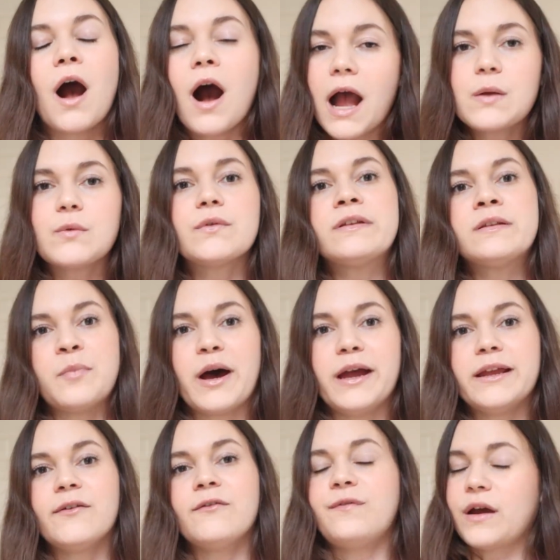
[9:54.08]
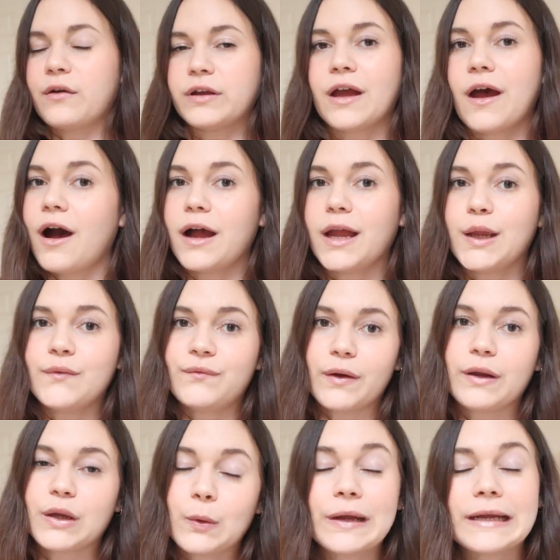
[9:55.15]
I will spike very high
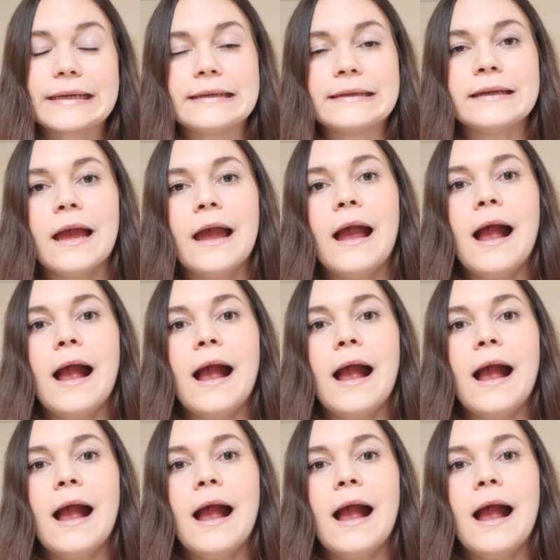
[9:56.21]
very quickly.